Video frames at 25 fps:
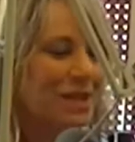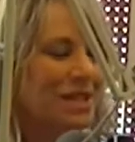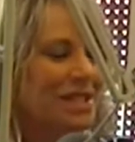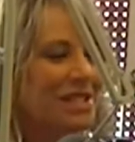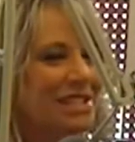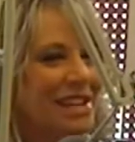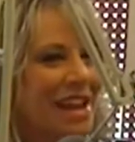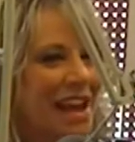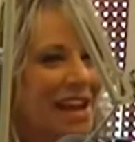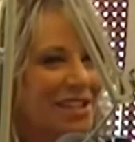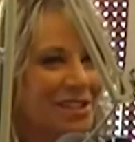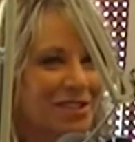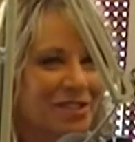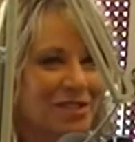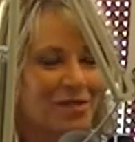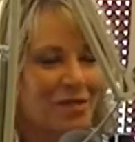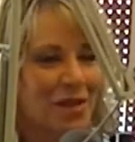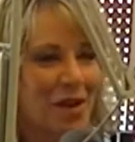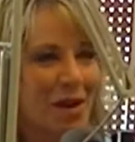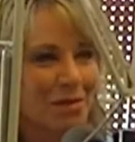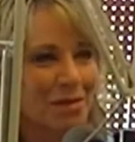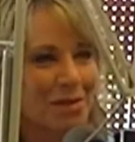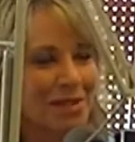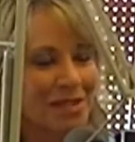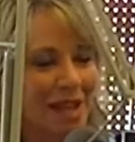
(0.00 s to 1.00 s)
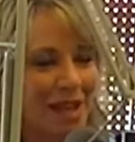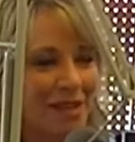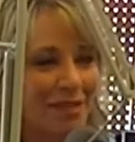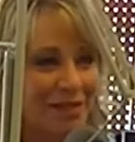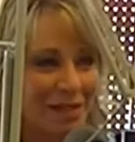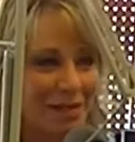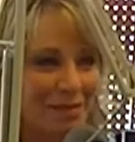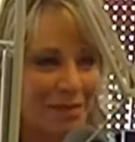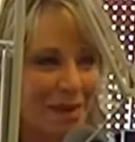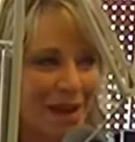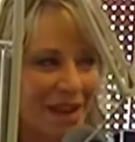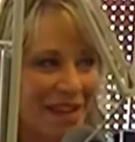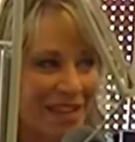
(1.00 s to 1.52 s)
well, it's National Farm
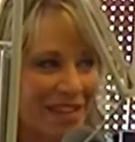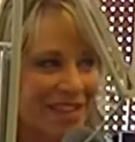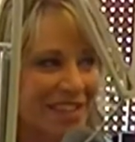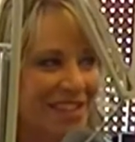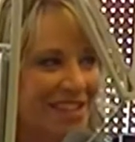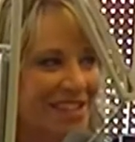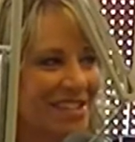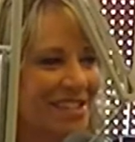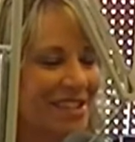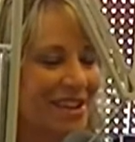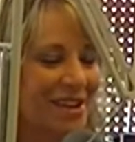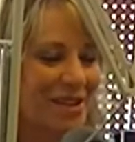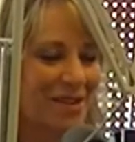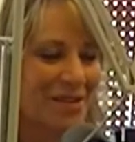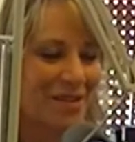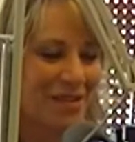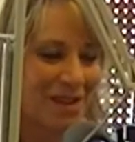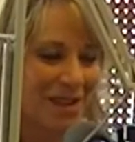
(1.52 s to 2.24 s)
Safety Month. Okay.